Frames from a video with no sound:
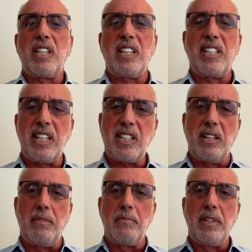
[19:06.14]
the
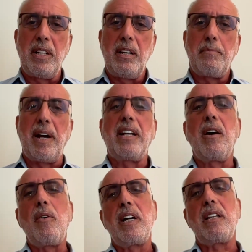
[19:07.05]
system by
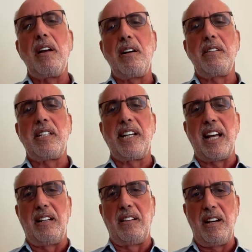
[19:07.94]
going along to get
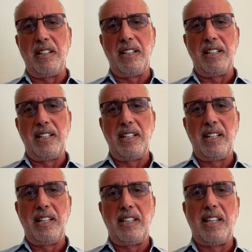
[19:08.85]
along.
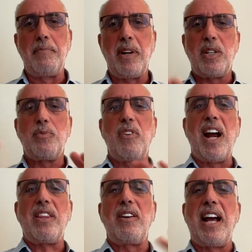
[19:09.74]
They'd much
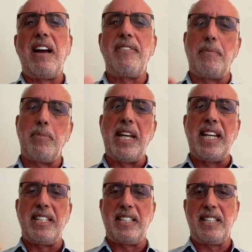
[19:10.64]
rather have that
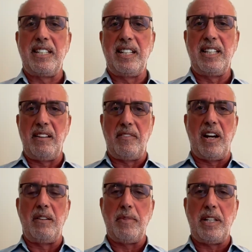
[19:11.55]
peace in the
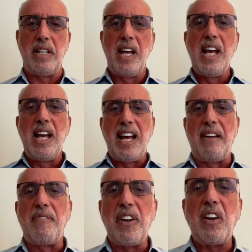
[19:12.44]
environment
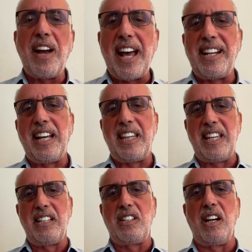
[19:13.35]
and figure out how to get
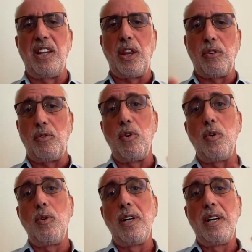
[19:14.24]
things done
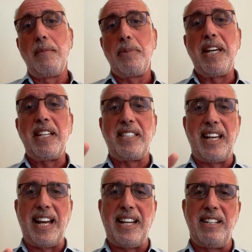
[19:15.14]
through peace
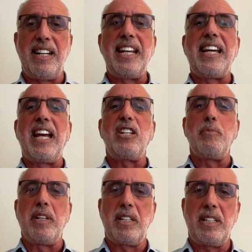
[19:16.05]
and
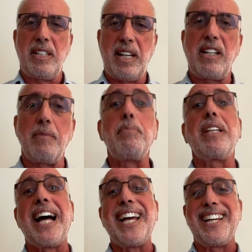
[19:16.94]
engagement and
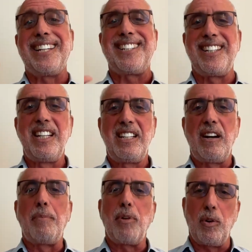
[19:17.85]
compliant
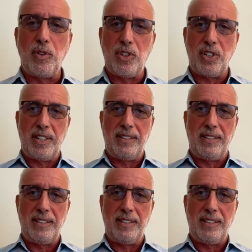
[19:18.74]
approach.